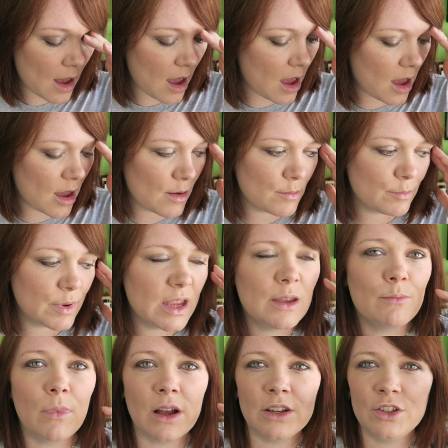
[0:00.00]
Um, but
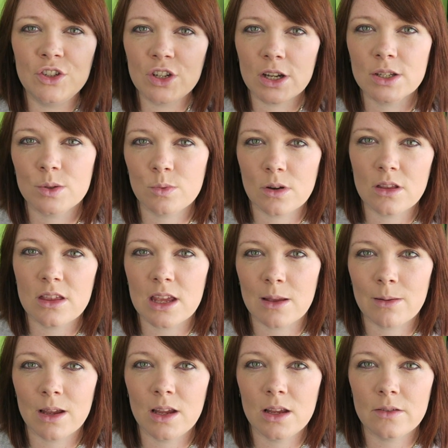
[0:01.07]
you might just want to think
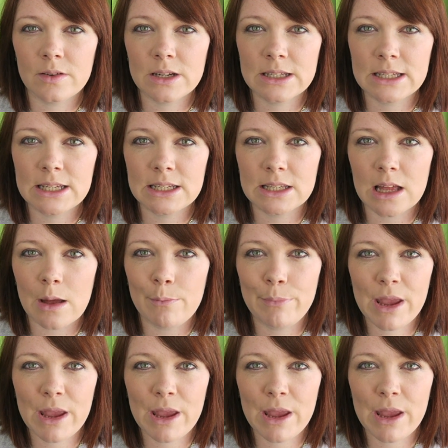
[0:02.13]
about universities that are